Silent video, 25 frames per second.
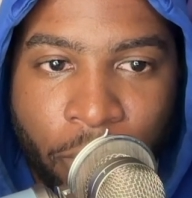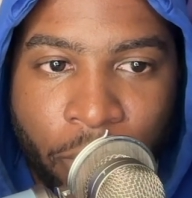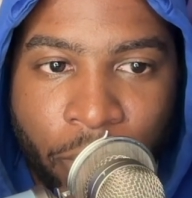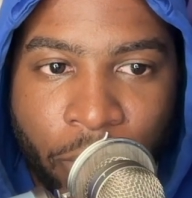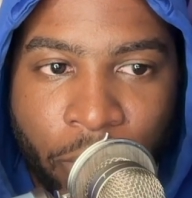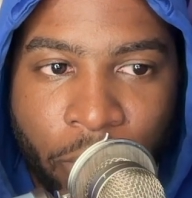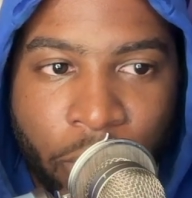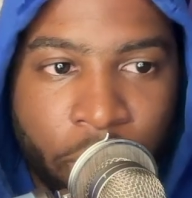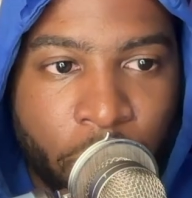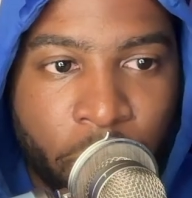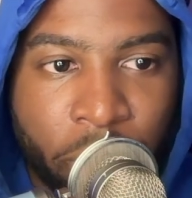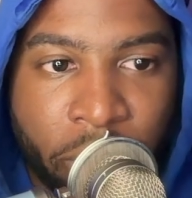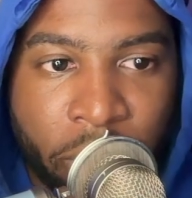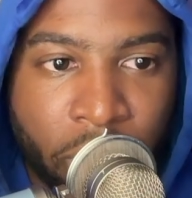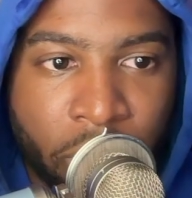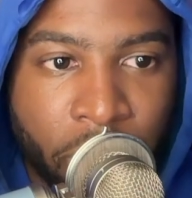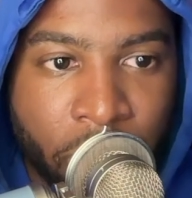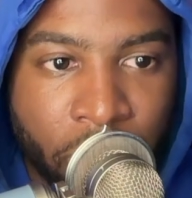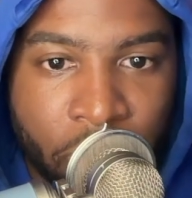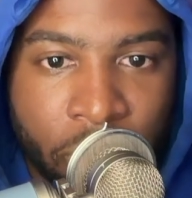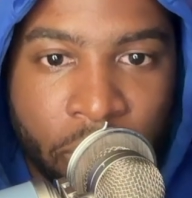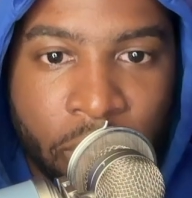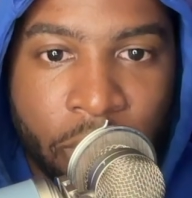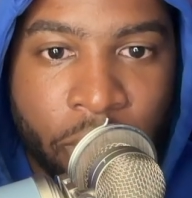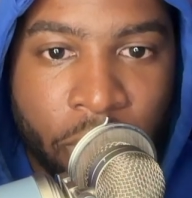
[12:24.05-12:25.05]
for bills
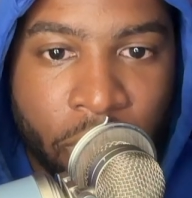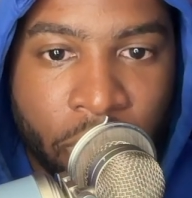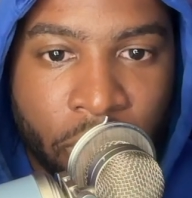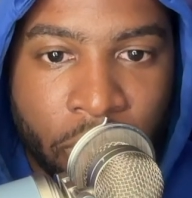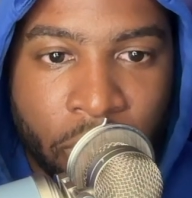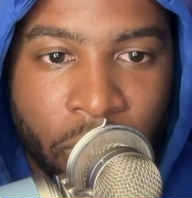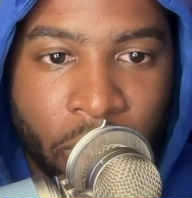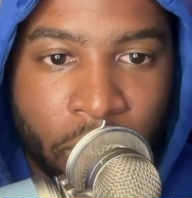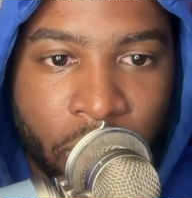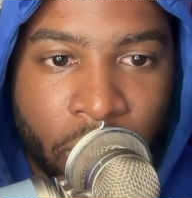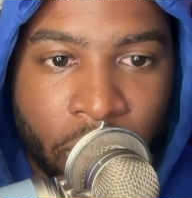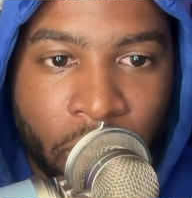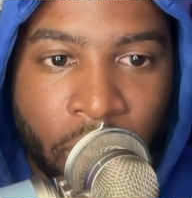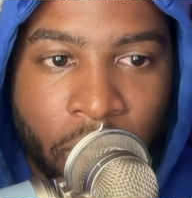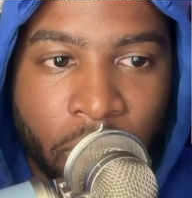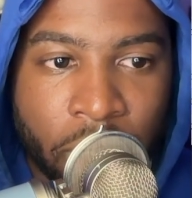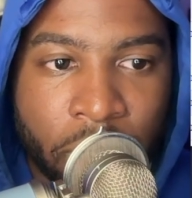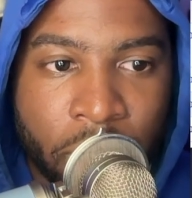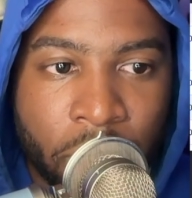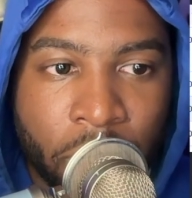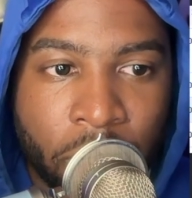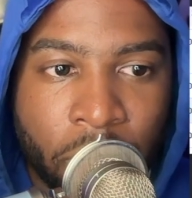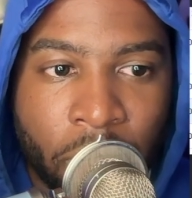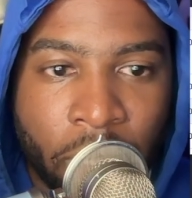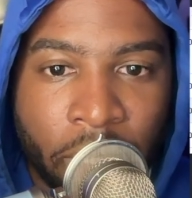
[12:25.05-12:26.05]
and everything like that.
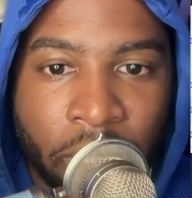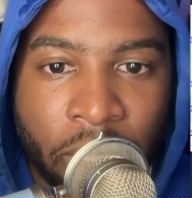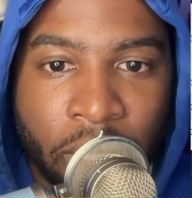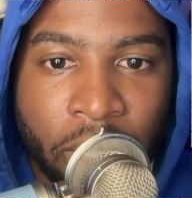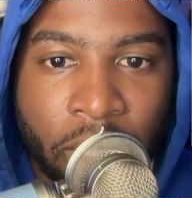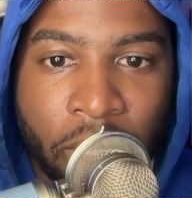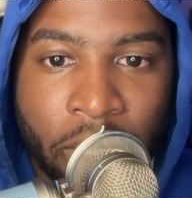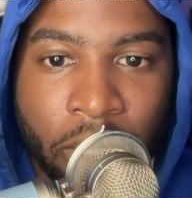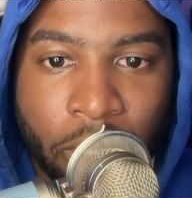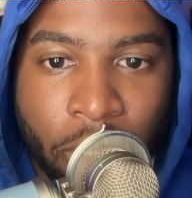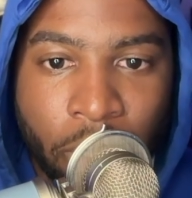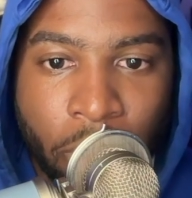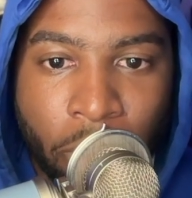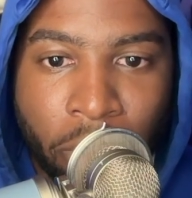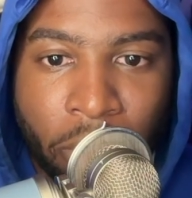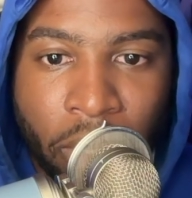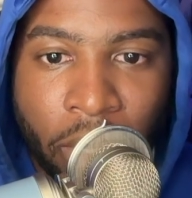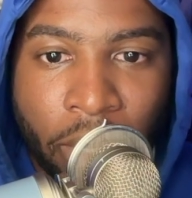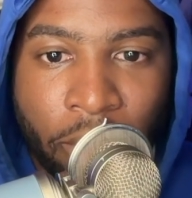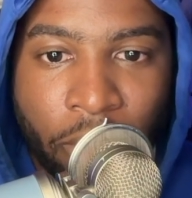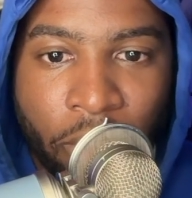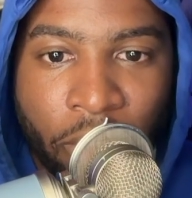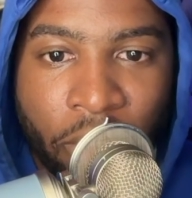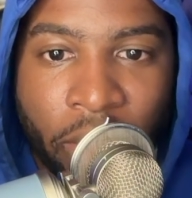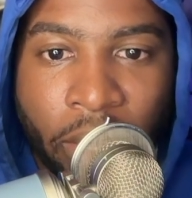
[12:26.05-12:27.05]
So at the end of the
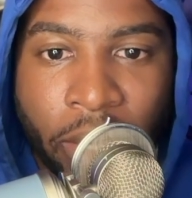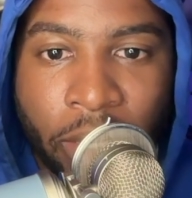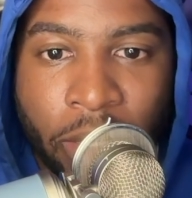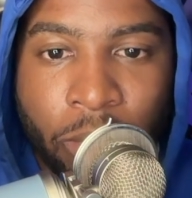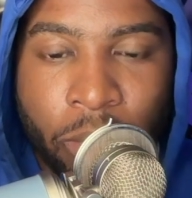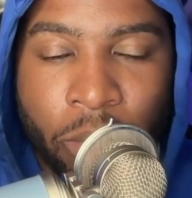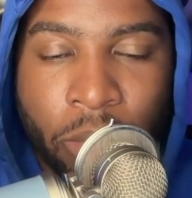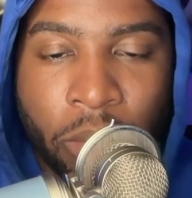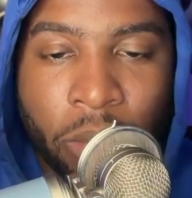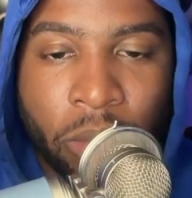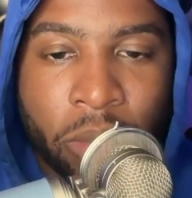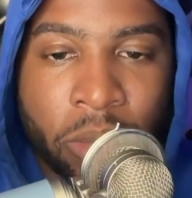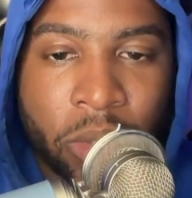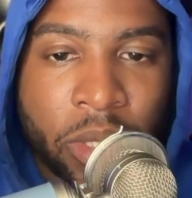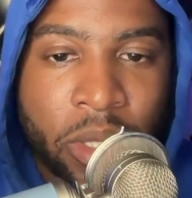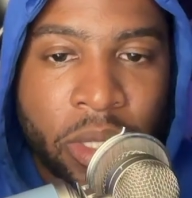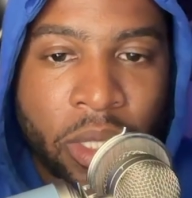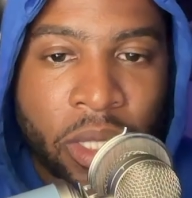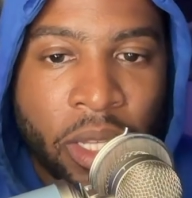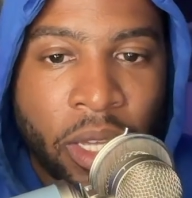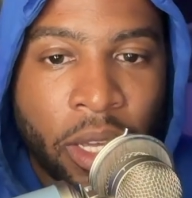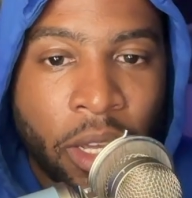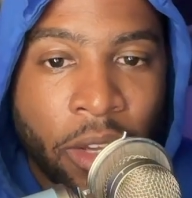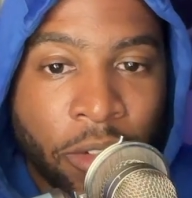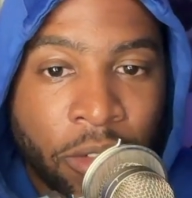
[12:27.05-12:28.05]
month, that's what was
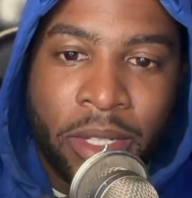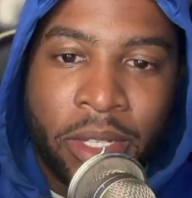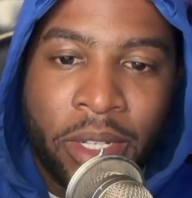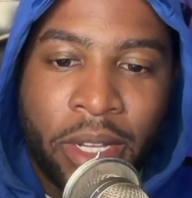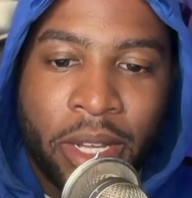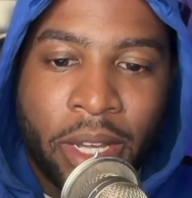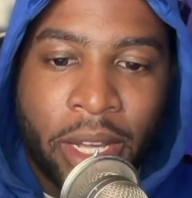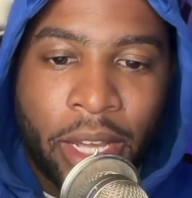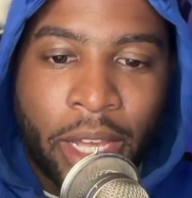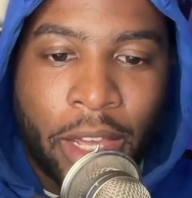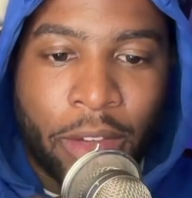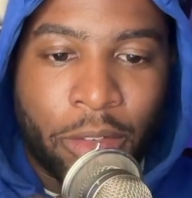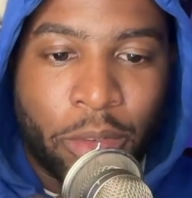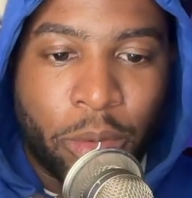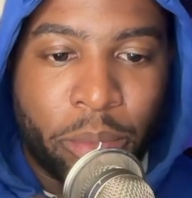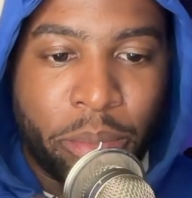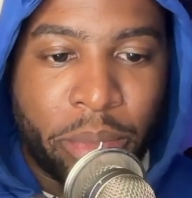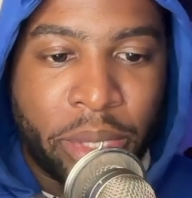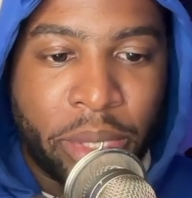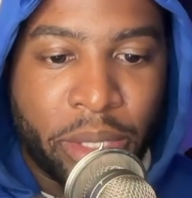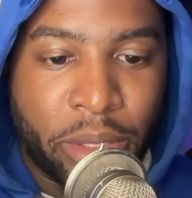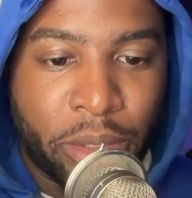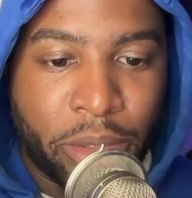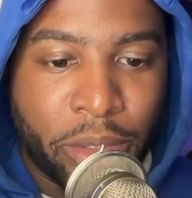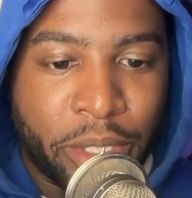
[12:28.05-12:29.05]
left. I have a
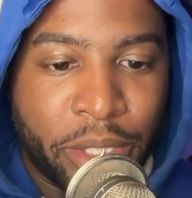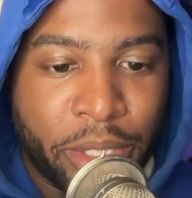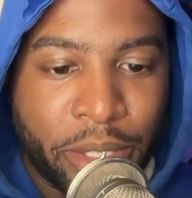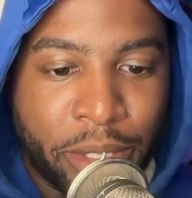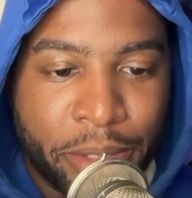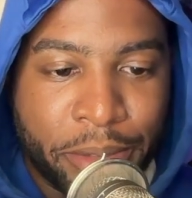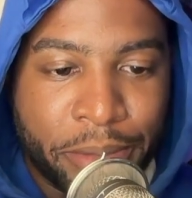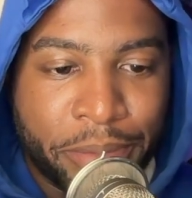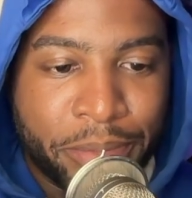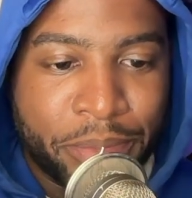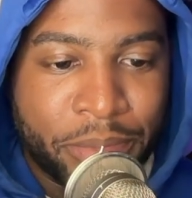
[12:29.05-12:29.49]
bill here.